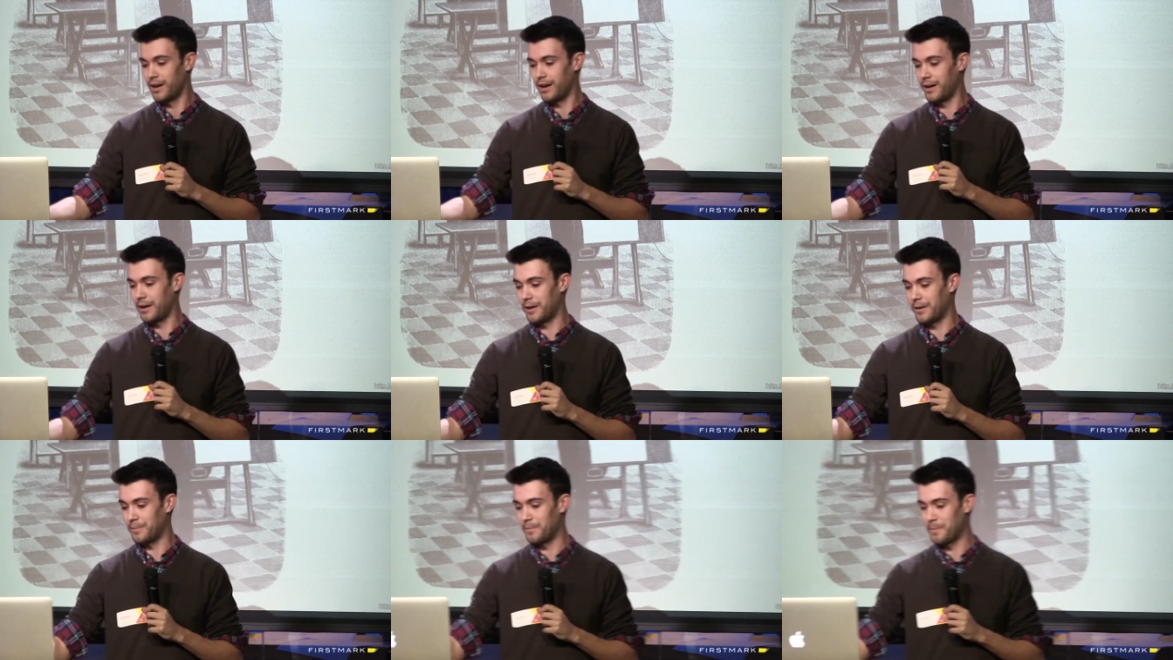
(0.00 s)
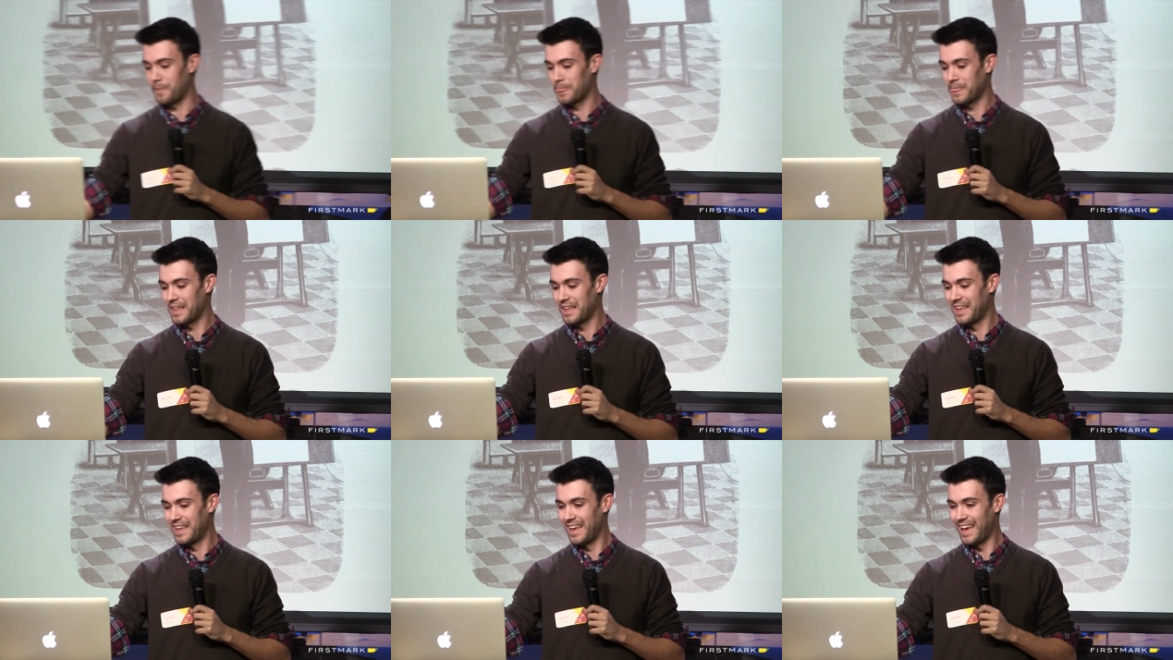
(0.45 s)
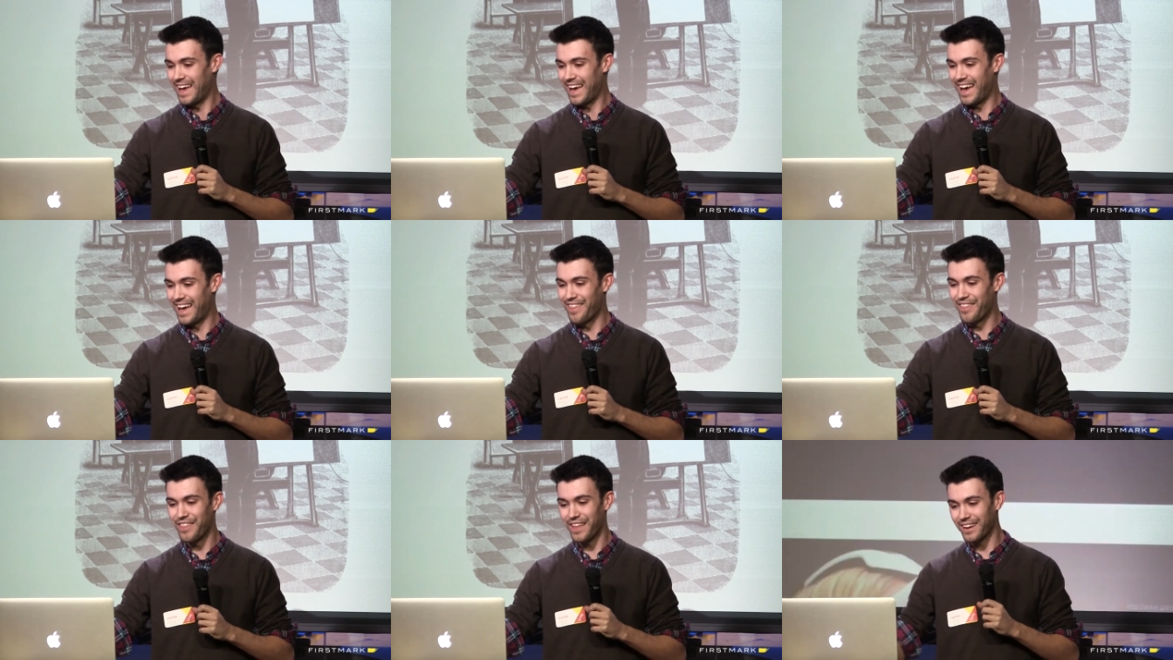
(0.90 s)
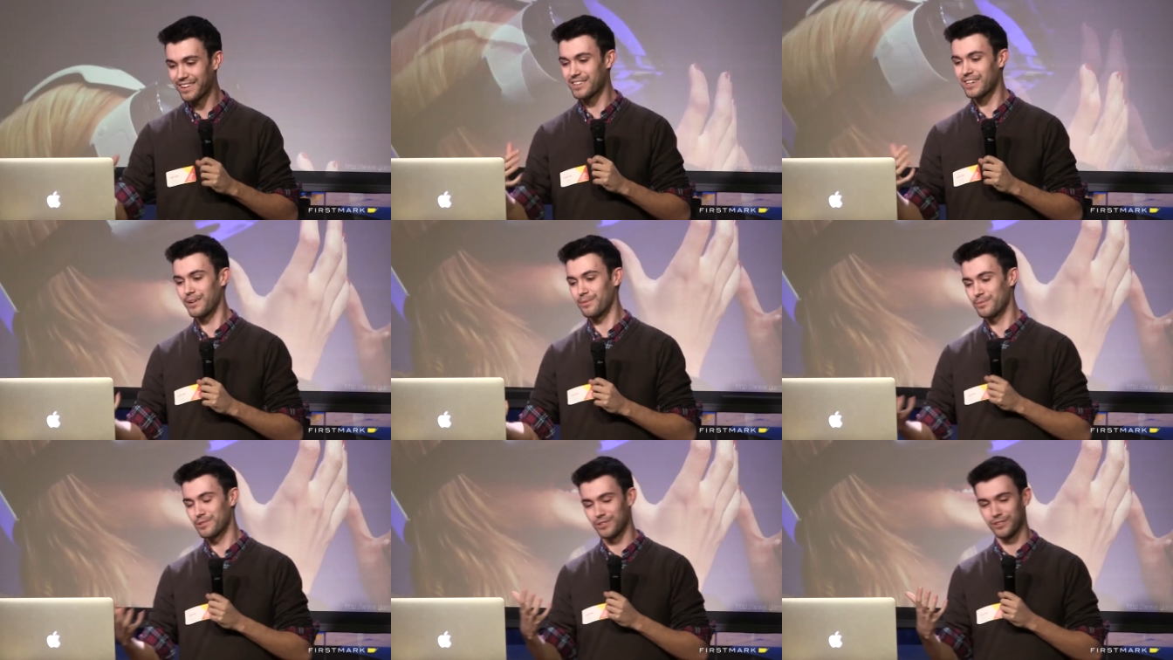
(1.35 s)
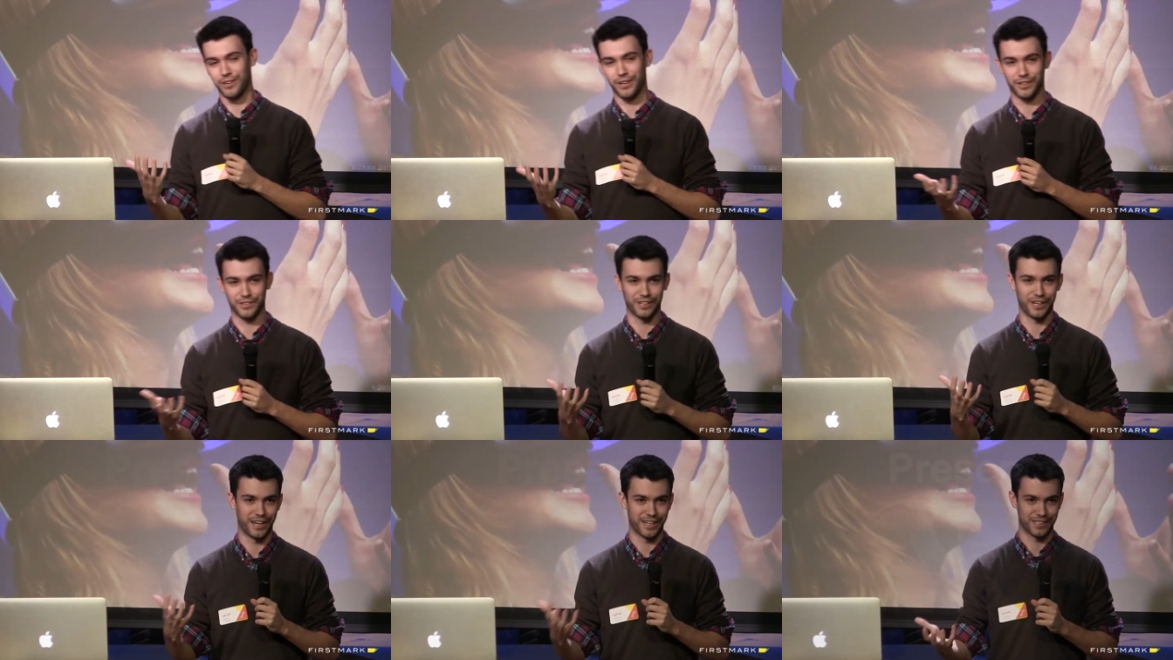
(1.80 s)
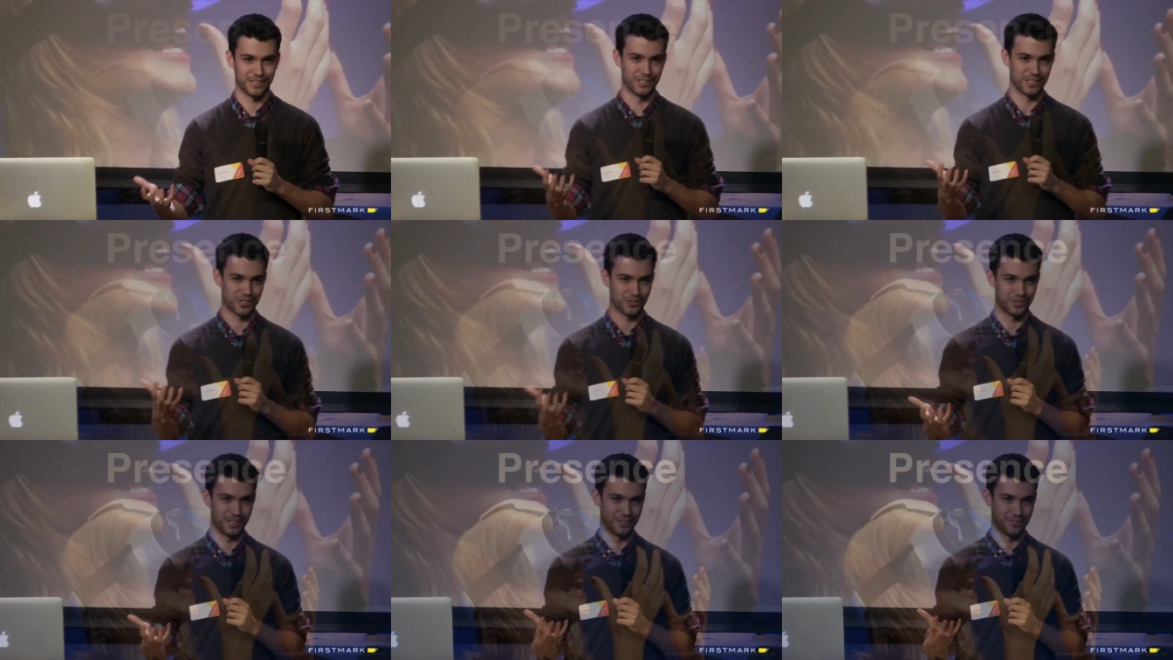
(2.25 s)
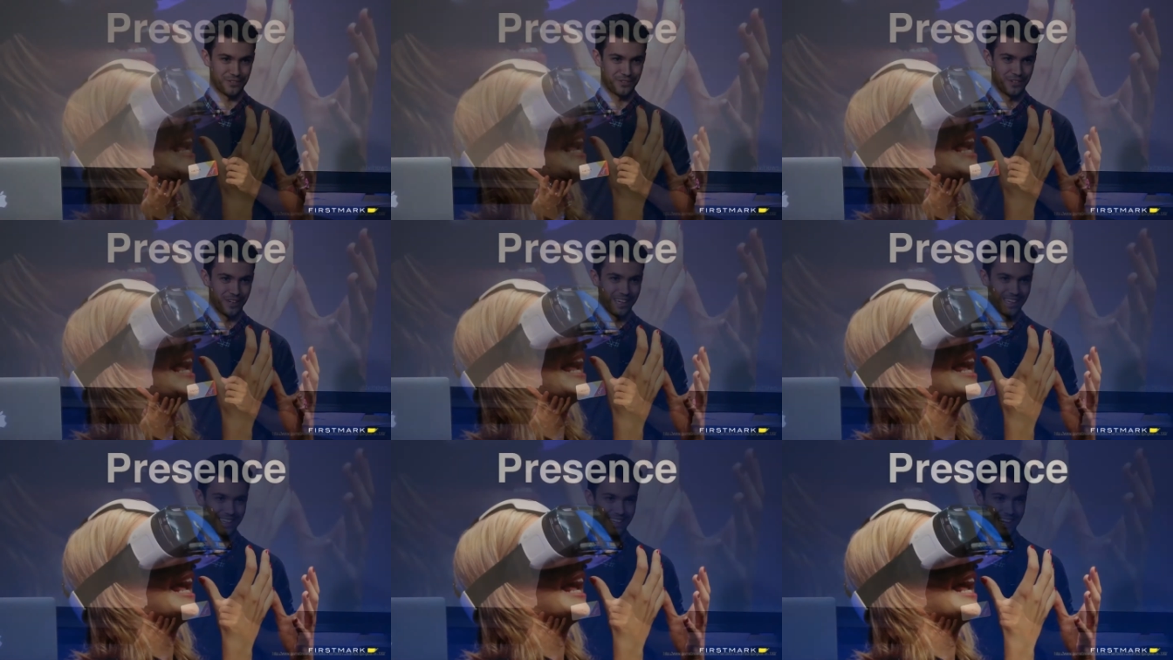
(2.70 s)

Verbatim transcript: Um, and then comes along the Oculus Rift, right?